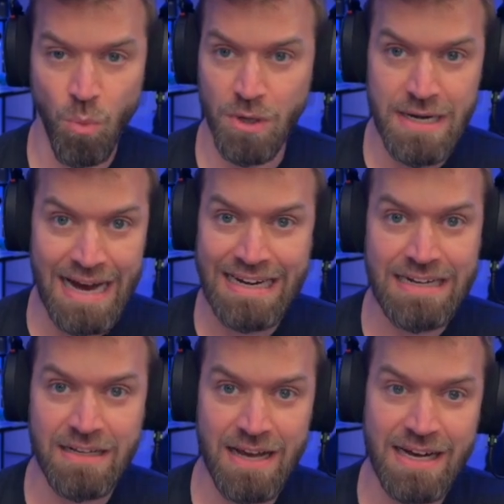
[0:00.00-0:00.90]
We're not
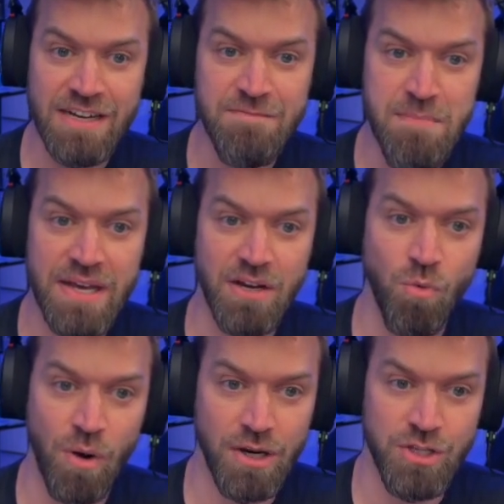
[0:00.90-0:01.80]
in the kind of meta
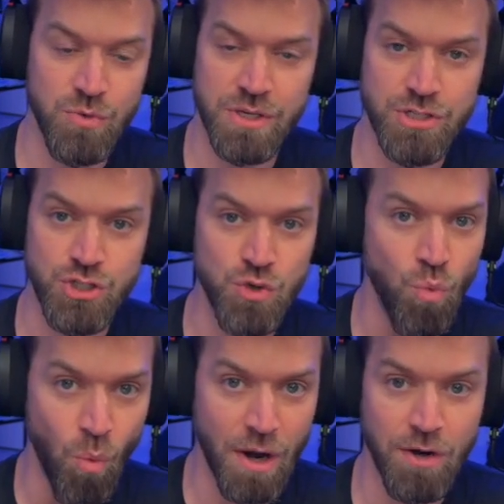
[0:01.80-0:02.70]
where you can do
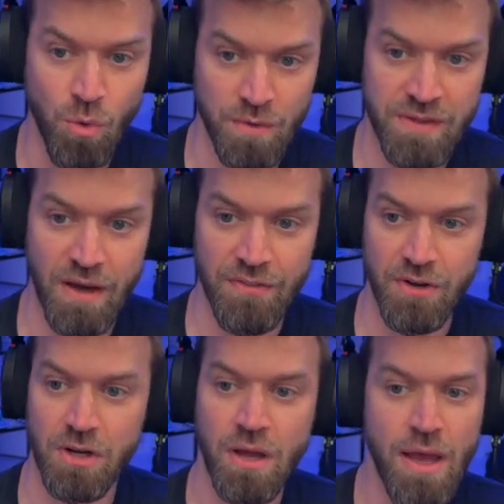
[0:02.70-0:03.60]
one or the
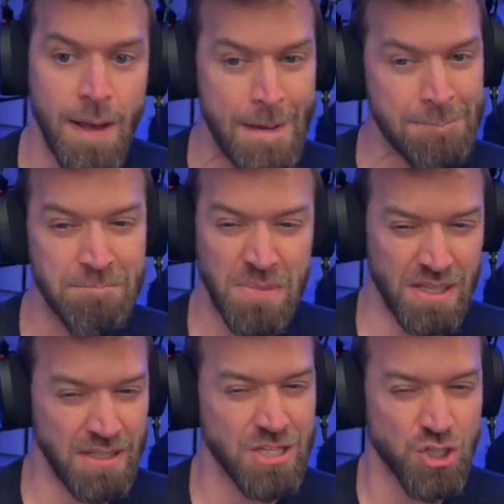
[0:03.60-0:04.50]
other
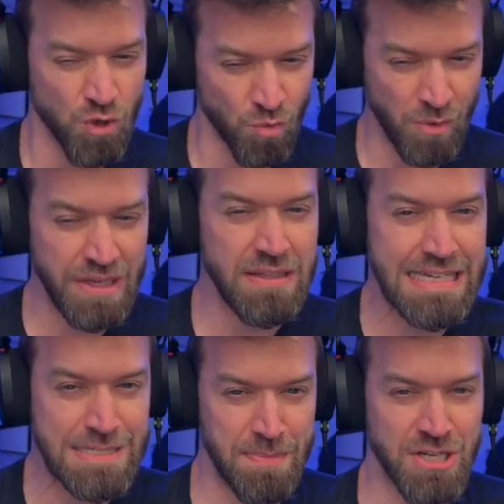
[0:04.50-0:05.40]
unless you're
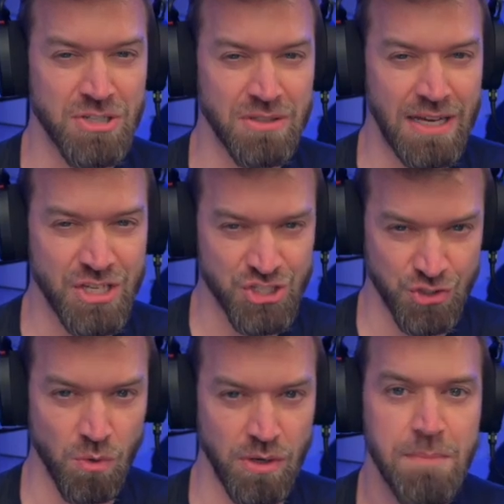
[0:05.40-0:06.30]
really special like
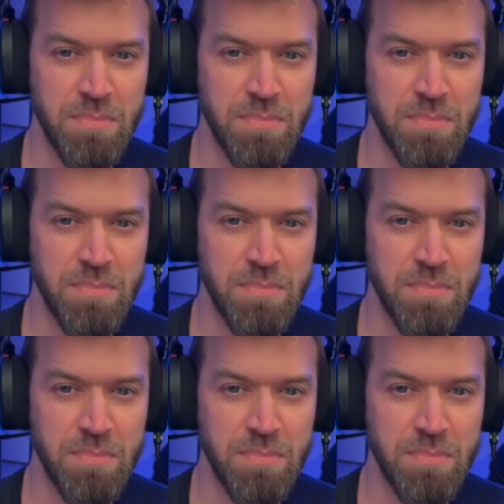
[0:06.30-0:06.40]
Soren.